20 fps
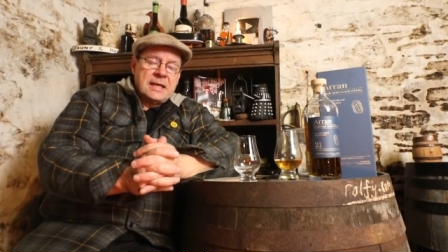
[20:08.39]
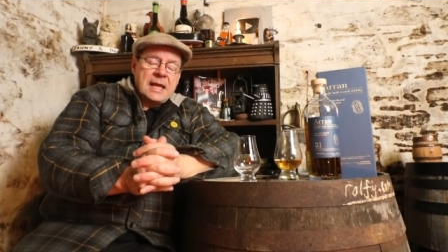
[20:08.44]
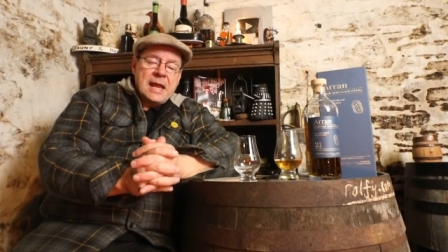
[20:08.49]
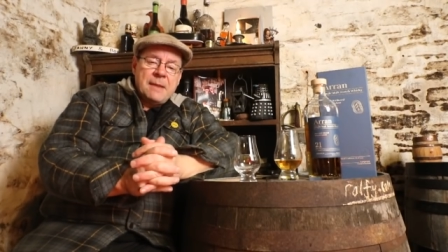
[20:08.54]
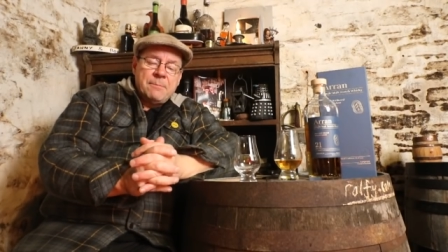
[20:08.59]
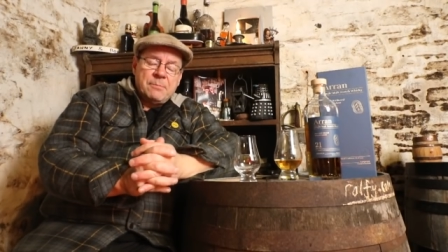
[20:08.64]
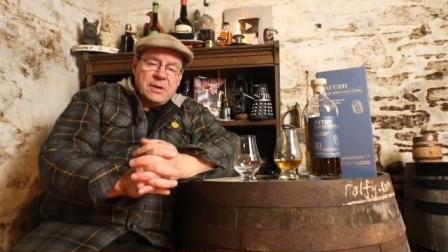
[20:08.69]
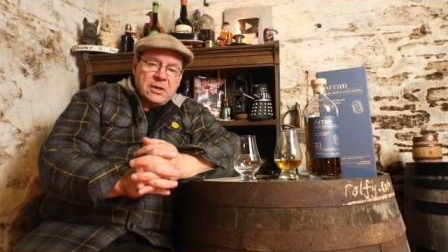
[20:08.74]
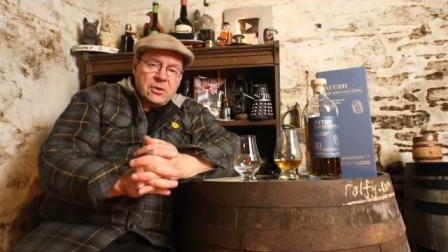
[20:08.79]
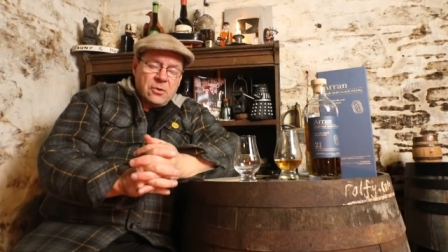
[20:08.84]

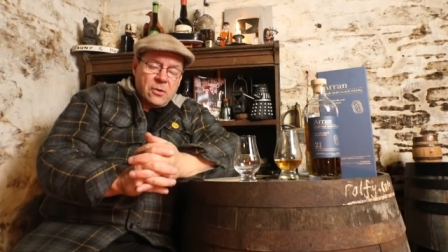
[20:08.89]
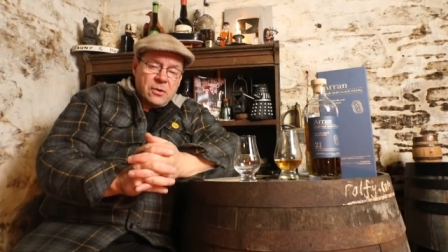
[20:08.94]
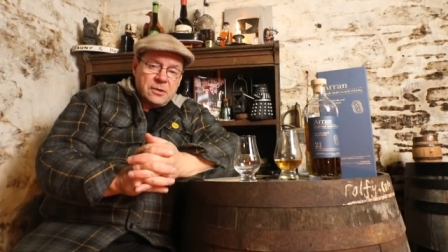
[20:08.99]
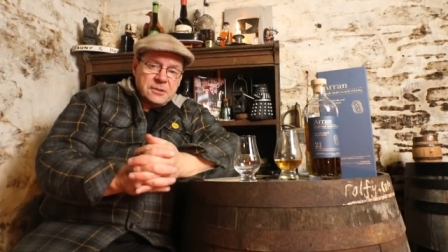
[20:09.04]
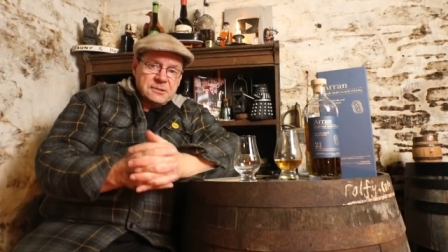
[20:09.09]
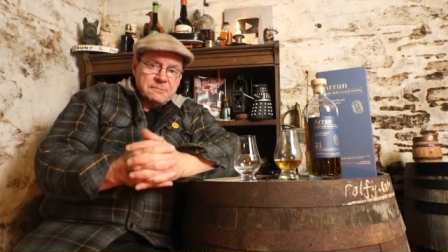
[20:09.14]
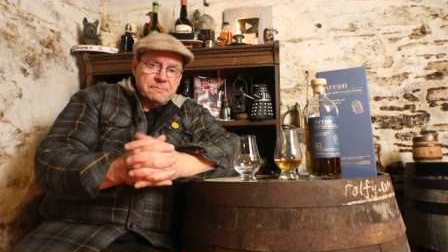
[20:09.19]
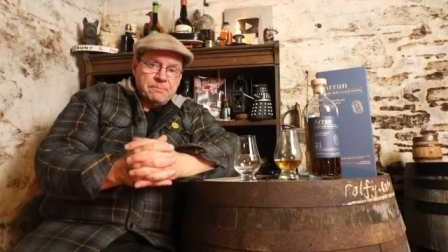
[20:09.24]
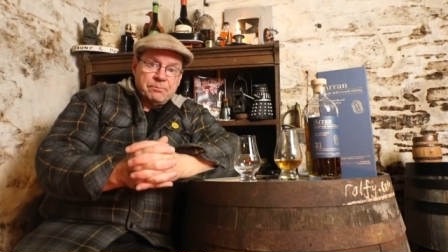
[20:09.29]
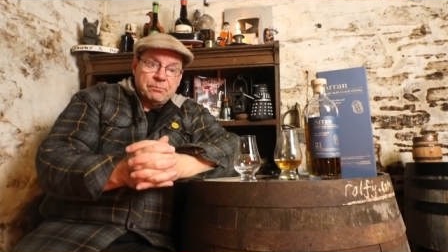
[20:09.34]

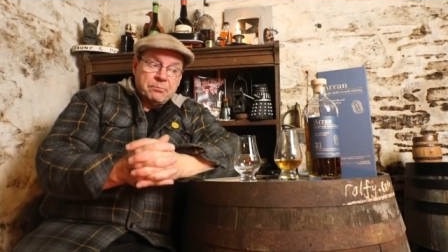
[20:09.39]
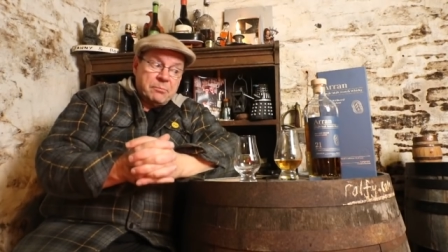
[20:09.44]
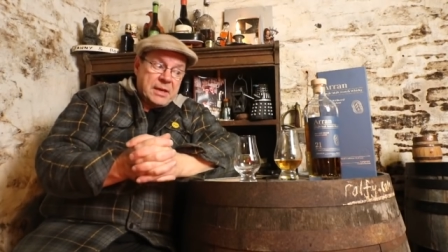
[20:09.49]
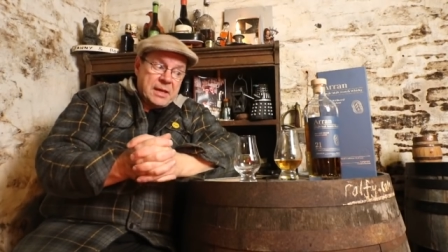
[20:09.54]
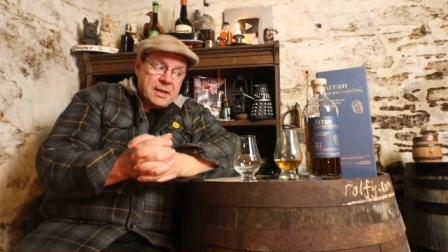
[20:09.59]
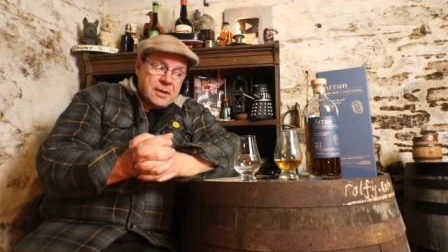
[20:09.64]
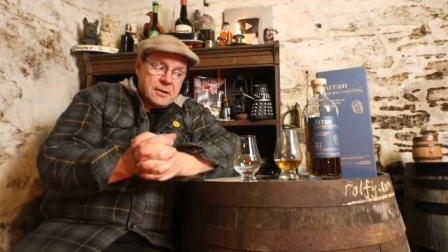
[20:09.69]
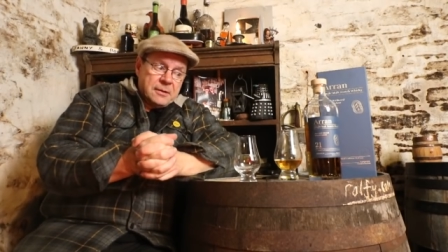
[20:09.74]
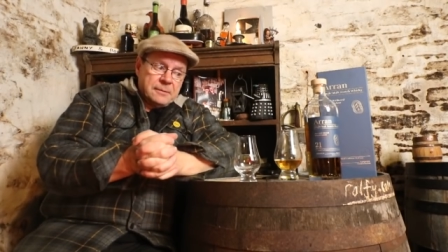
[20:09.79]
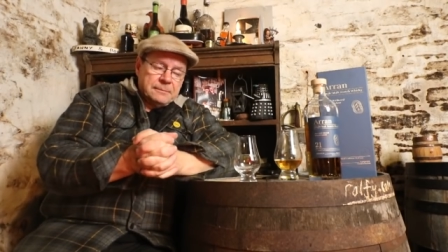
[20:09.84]
apricot,
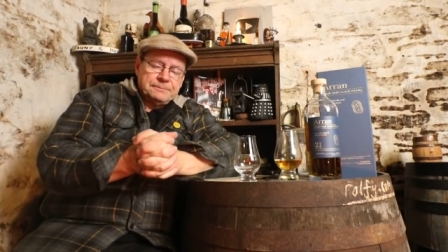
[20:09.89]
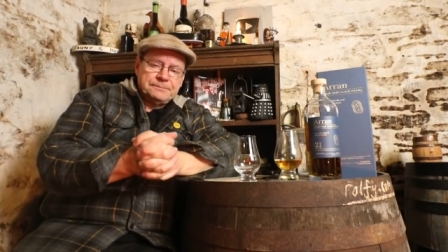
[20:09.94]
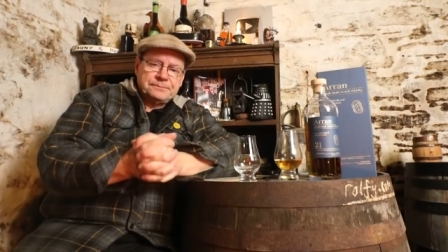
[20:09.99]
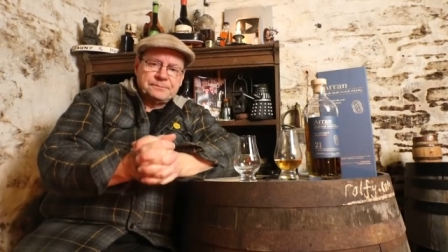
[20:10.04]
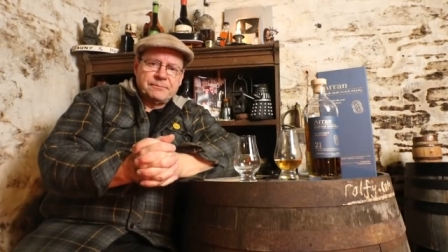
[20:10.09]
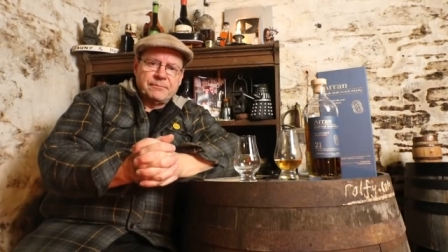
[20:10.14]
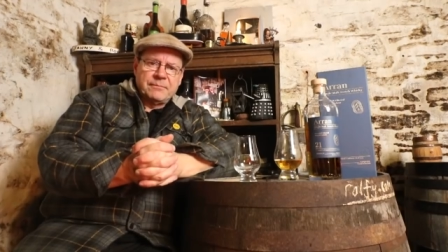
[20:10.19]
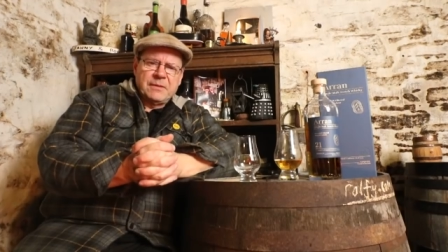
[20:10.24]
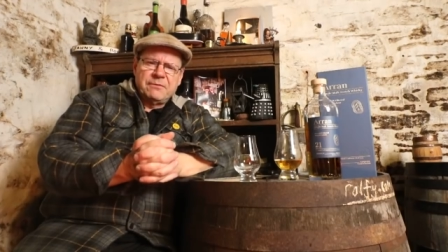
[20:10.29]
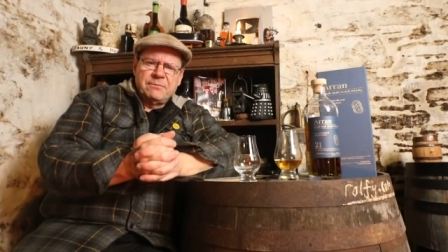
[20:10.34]
pear,
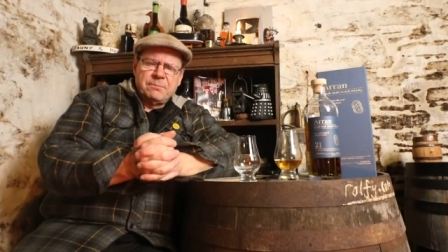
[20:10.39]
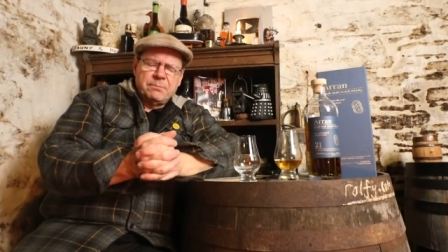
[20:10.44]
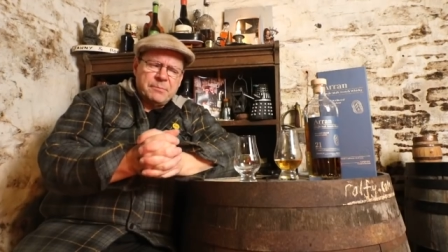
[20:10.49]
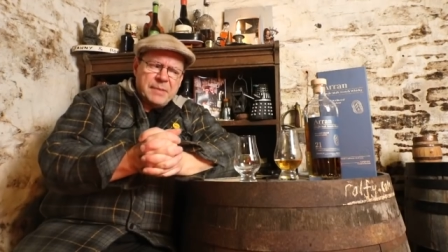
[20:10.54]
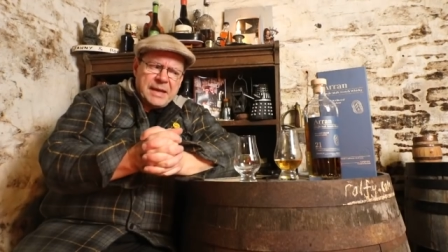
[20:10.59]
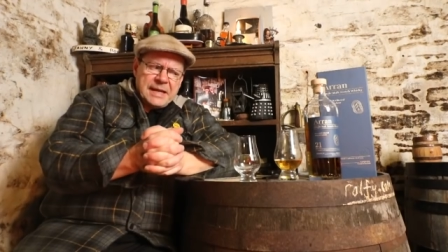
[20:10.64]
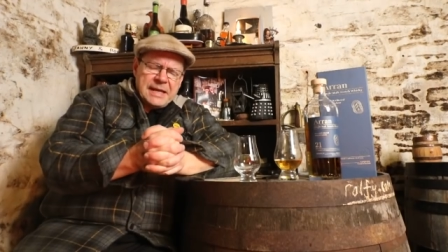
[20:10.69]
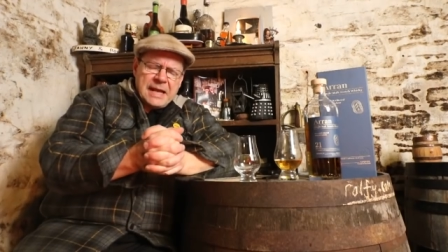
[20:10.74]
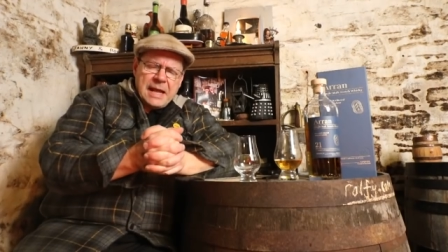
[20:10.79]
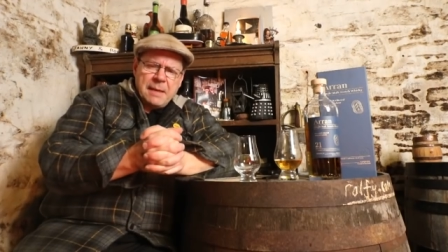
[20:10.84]

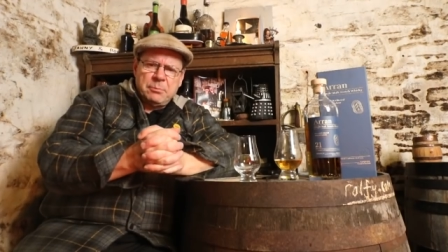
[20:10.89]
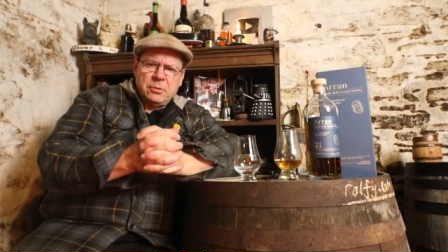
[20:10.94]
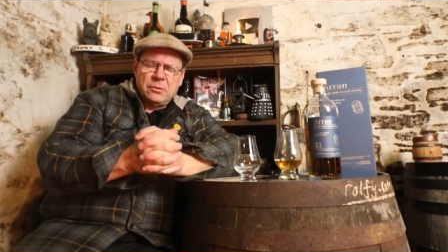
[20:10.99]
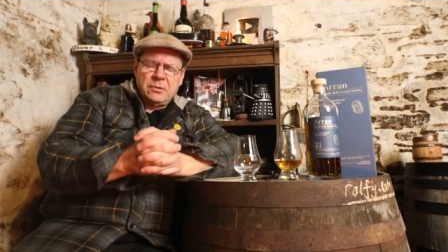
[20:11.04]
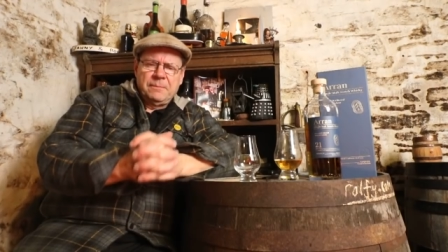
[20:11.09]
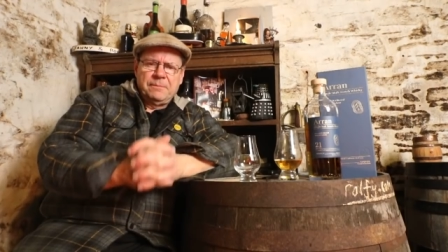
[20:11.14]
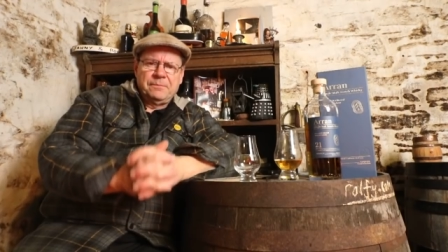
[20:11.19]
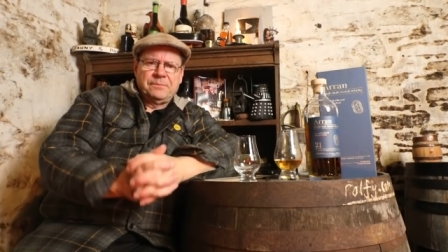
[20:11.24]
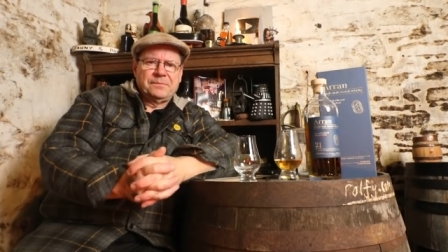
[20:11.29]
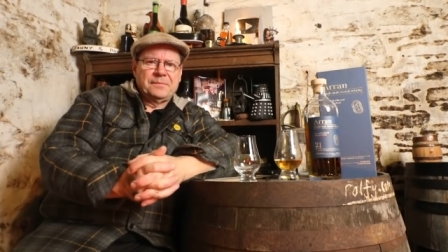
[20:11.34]

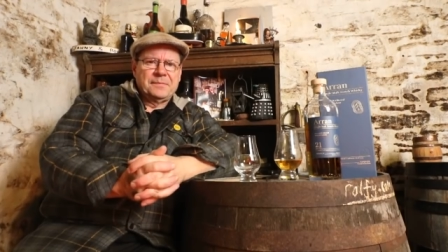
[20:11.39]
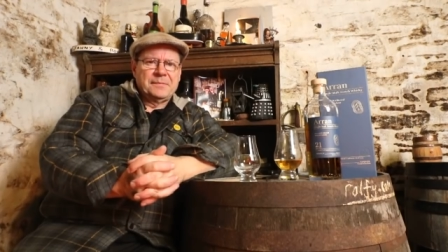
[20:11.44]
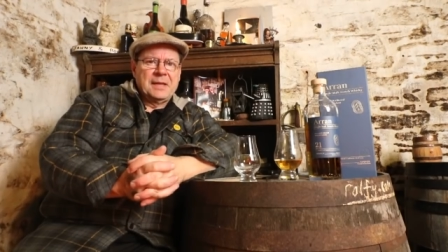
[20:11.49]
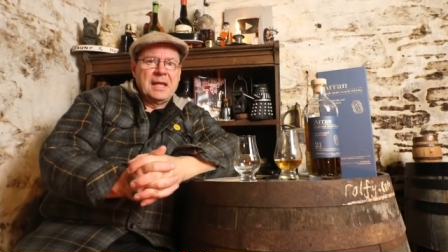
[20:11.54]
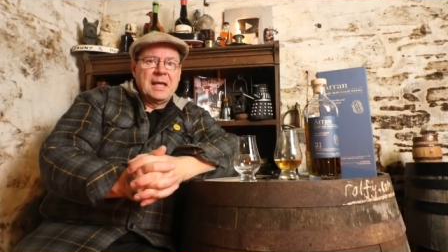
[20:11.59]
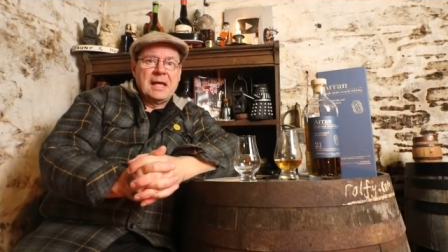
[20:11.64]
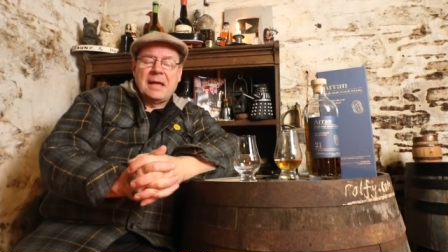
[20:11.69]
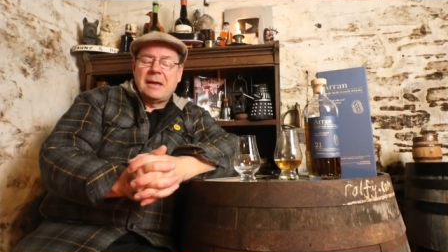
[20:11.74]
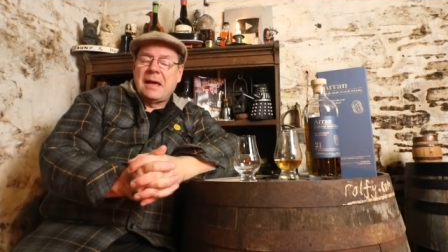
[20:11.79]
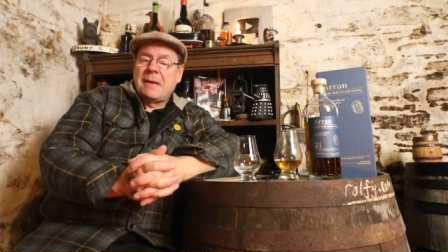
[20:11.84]
pineapple.
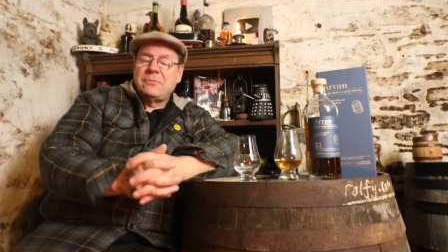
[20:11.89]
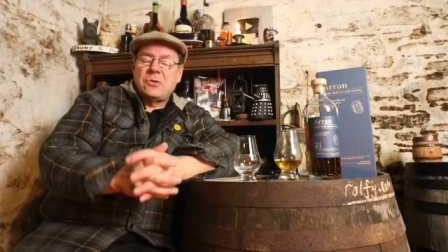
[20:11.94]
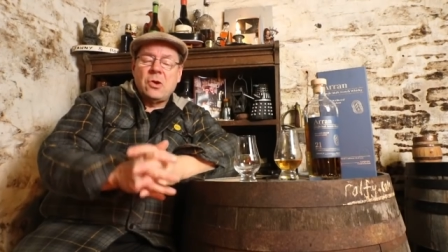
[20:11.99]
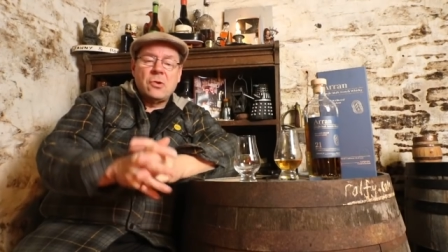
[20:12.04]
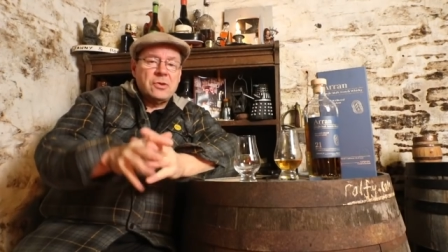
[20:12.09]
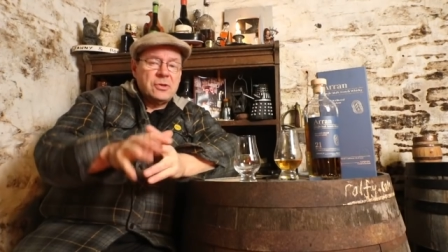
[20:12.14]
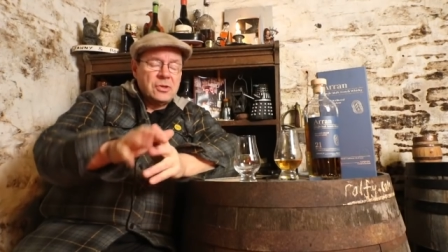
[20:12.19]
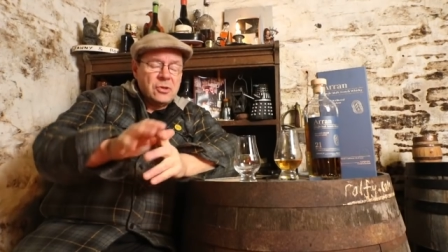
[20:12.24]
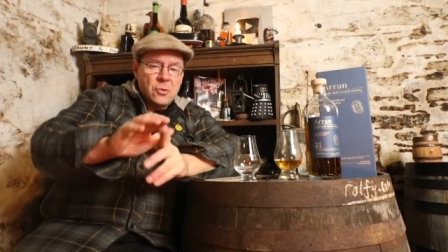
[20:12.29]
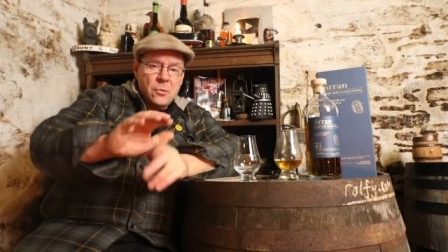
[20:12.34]
I'm
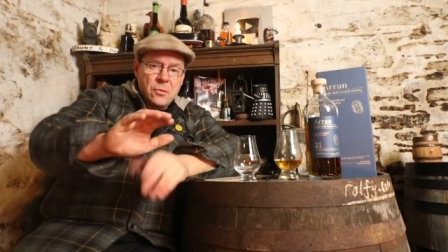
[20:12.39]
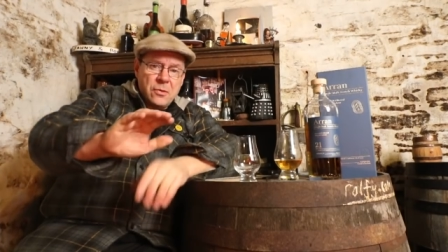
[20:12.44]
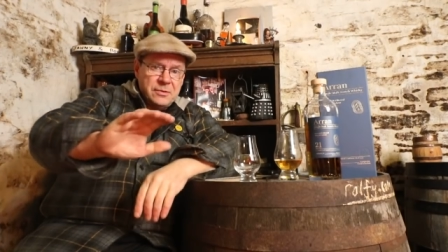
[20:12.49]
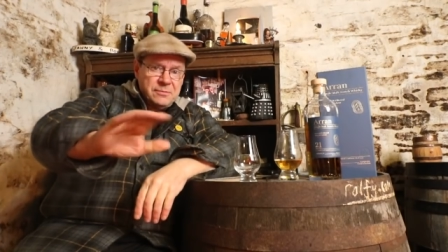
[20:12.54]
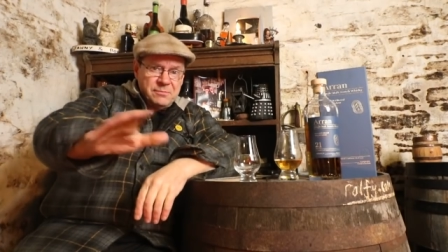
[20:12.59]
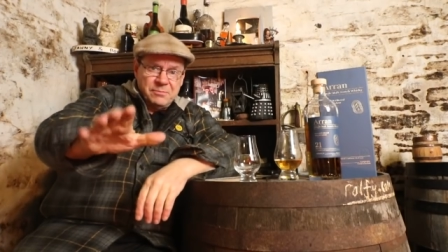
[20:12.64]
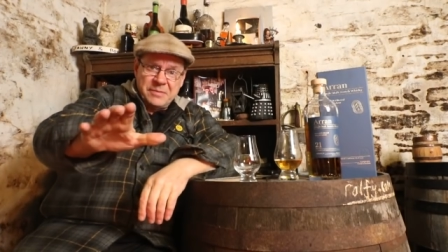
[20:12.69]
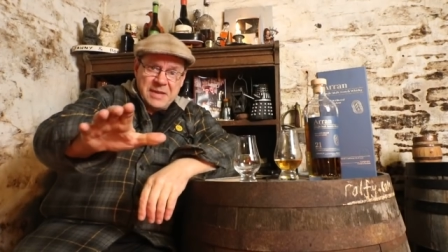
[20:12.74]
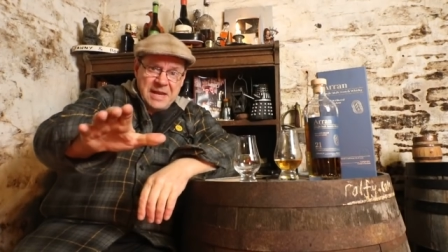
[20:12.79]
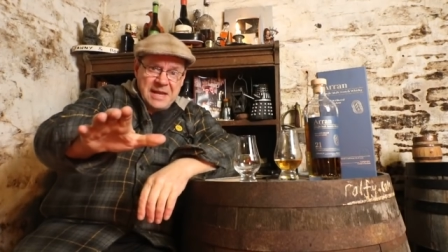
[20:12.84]
not going to go on